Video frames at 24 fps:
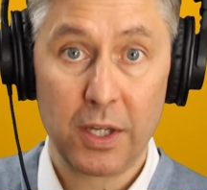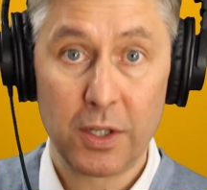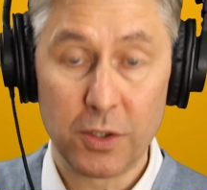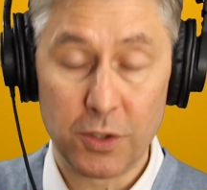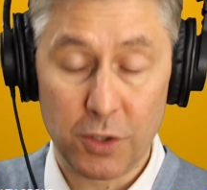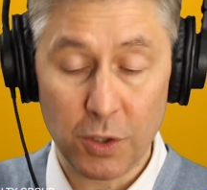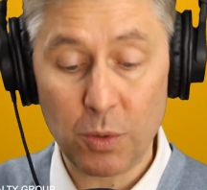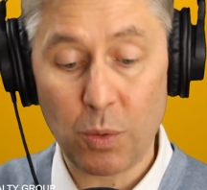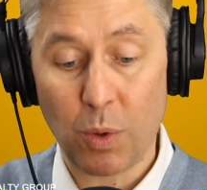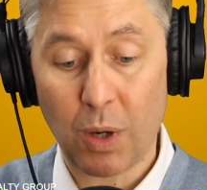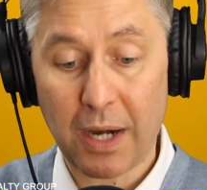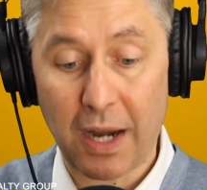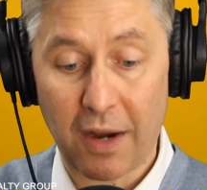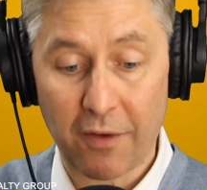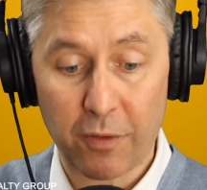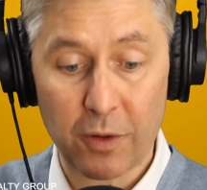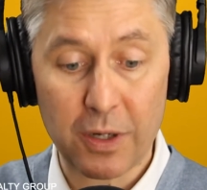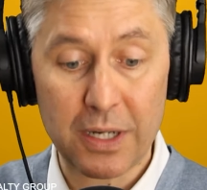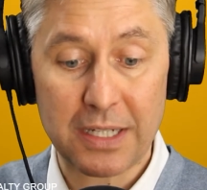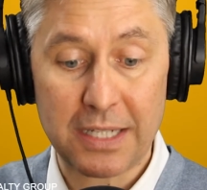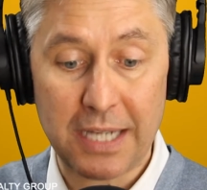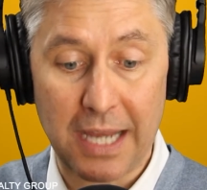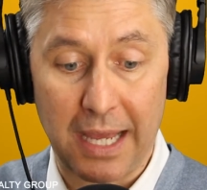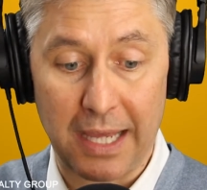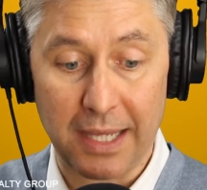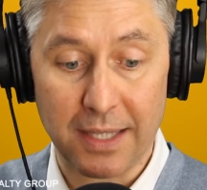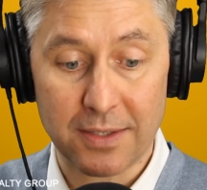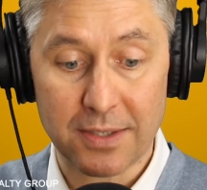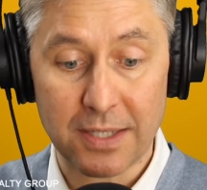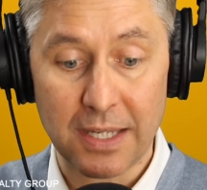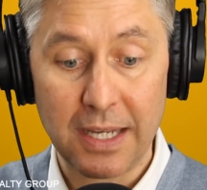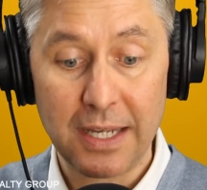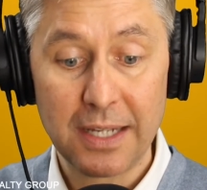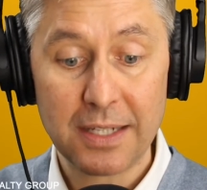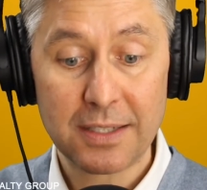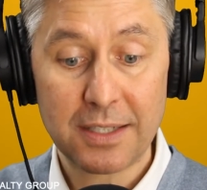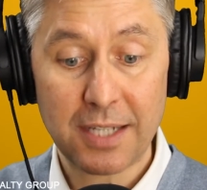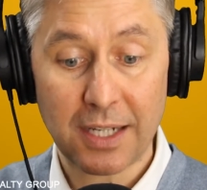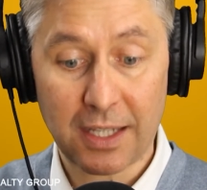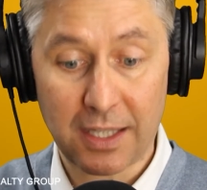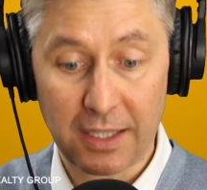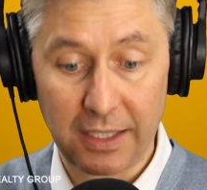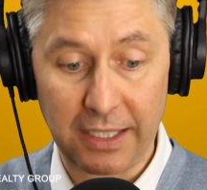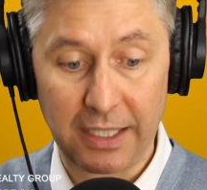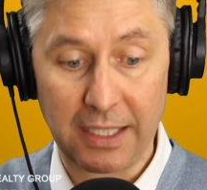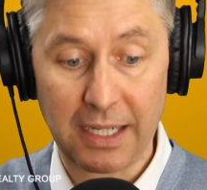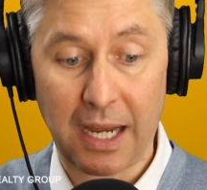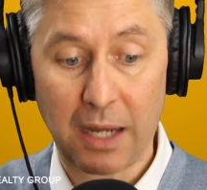Do whatever it takes to
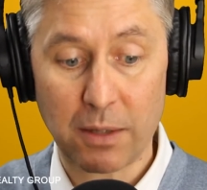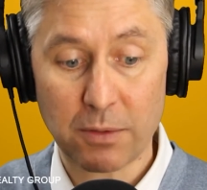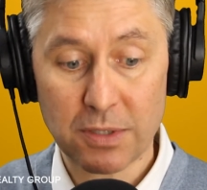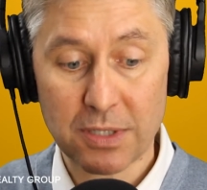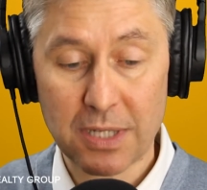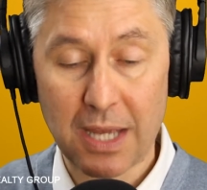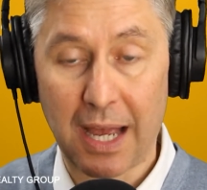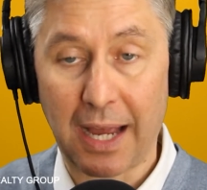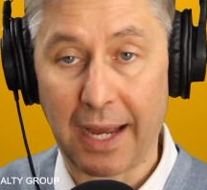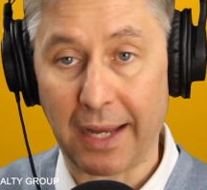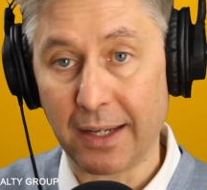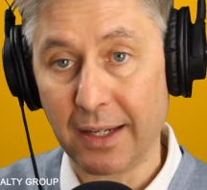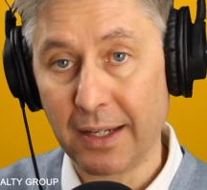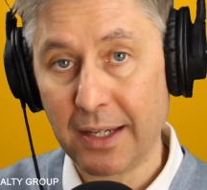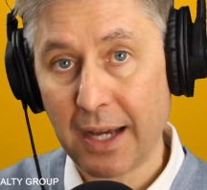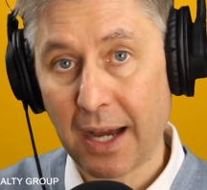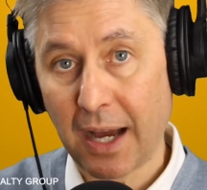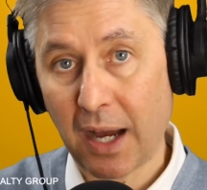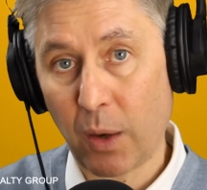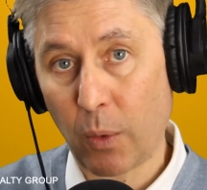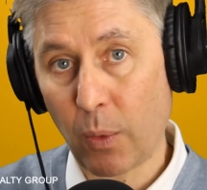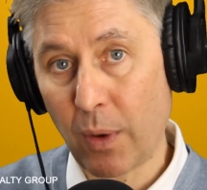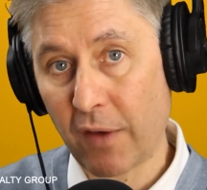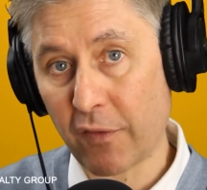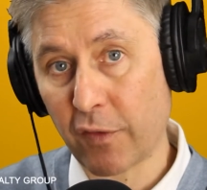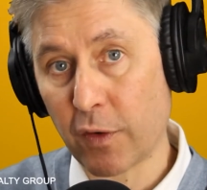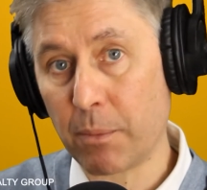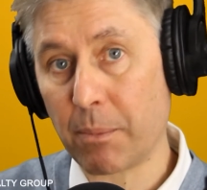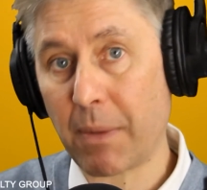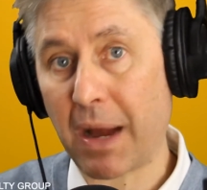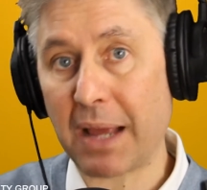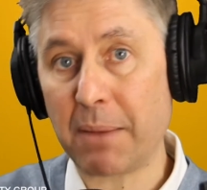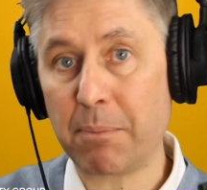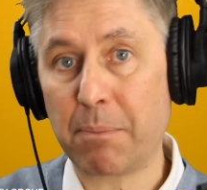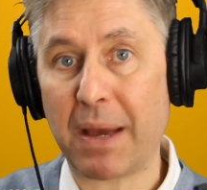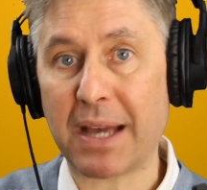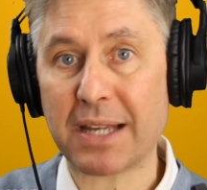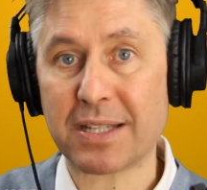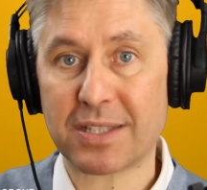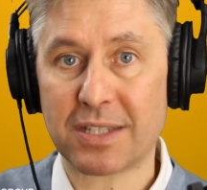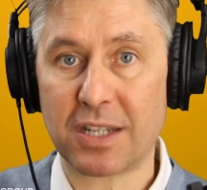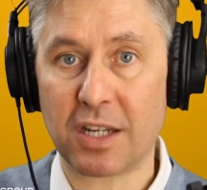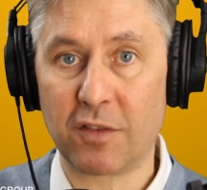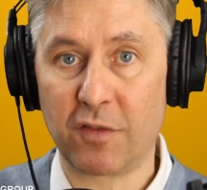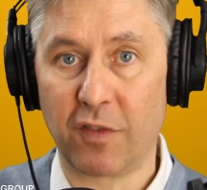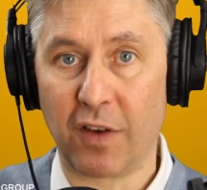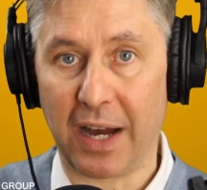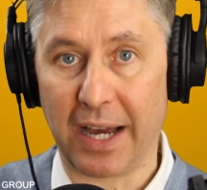clean outside. However, my best
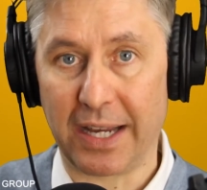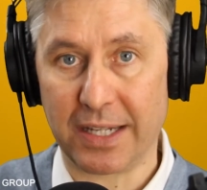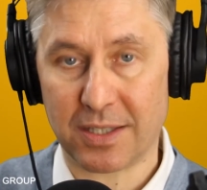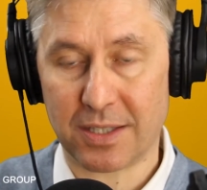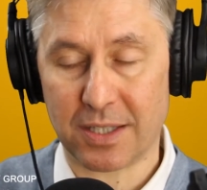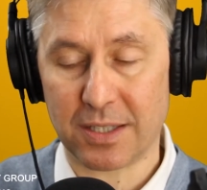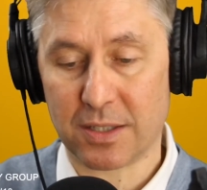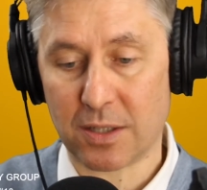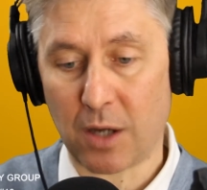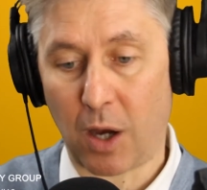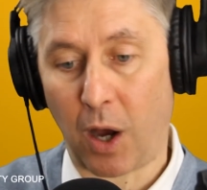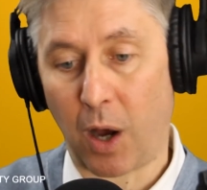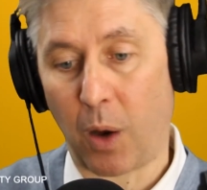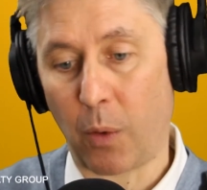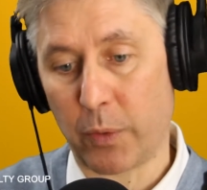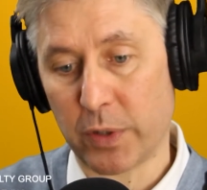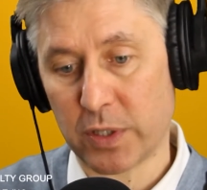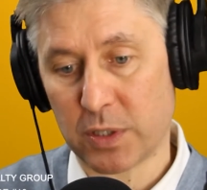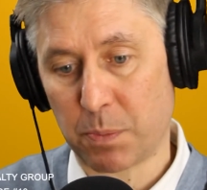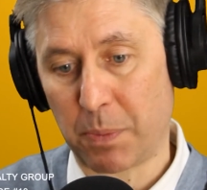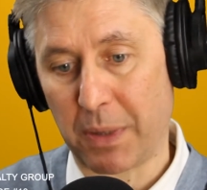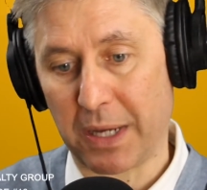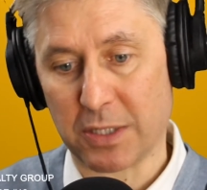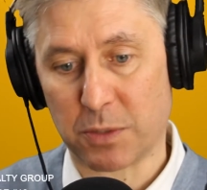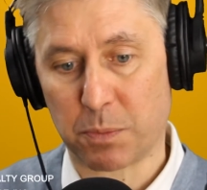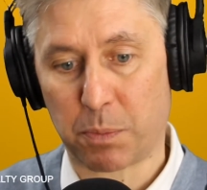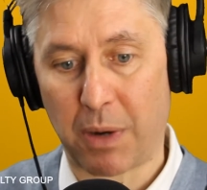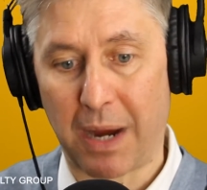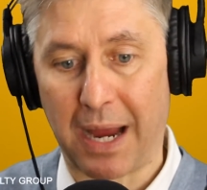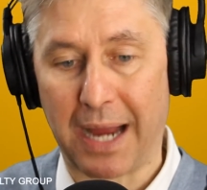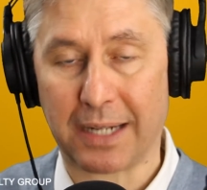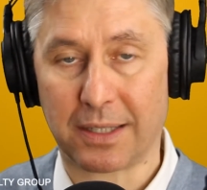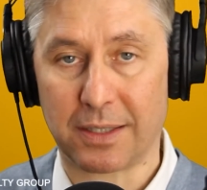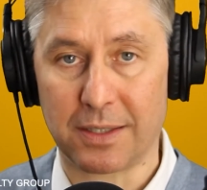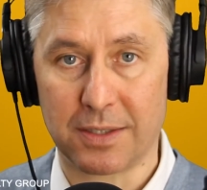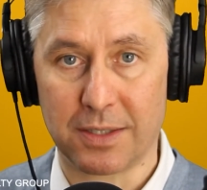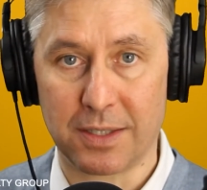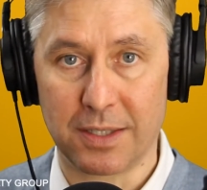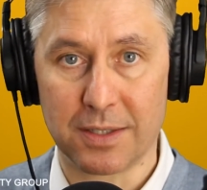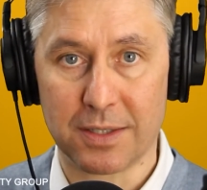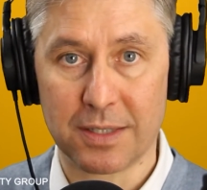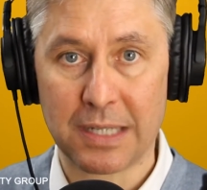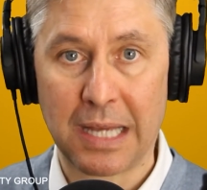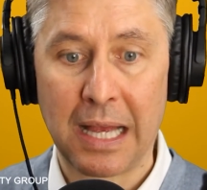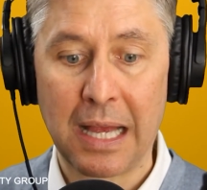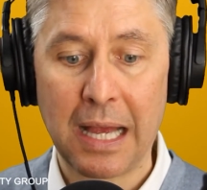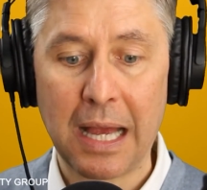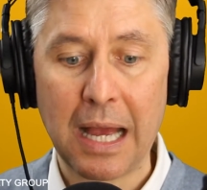advice is always best practices.